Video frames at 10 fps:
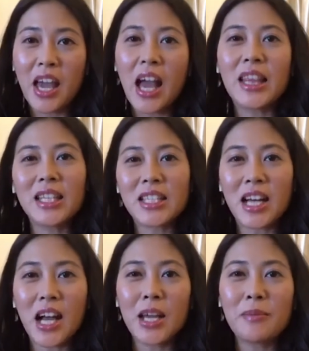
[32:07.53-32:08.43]
and the
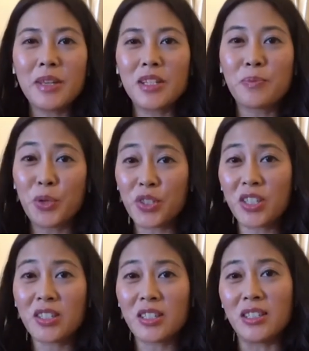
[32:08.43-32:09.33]
time is
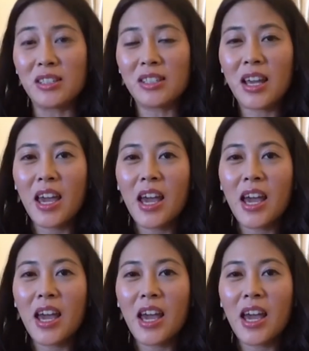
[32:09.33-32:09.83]
persistence.